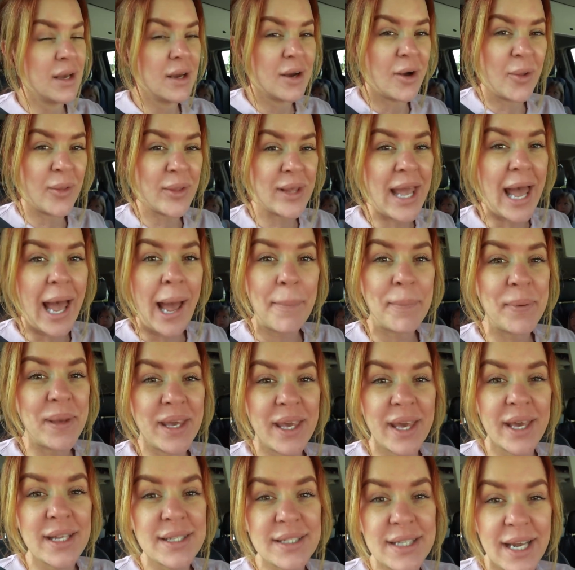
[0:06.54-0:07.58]
Oh. Only happy
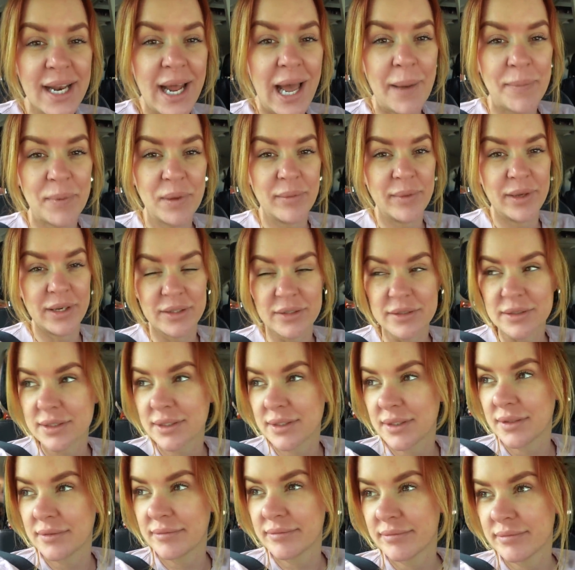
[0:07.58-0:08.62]
kids get happy
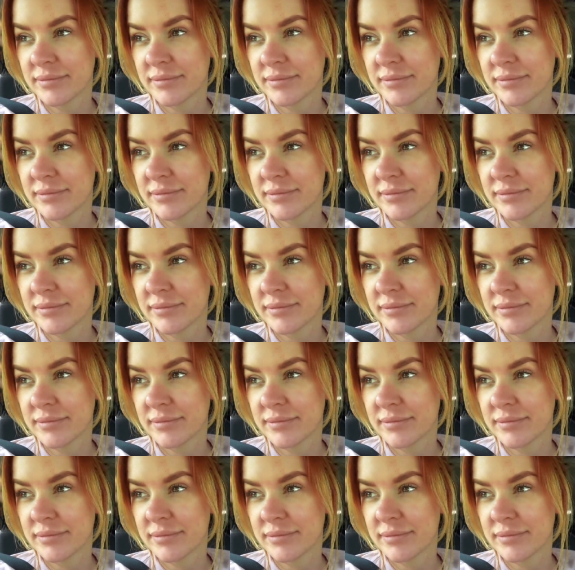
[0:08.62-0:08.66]
meals.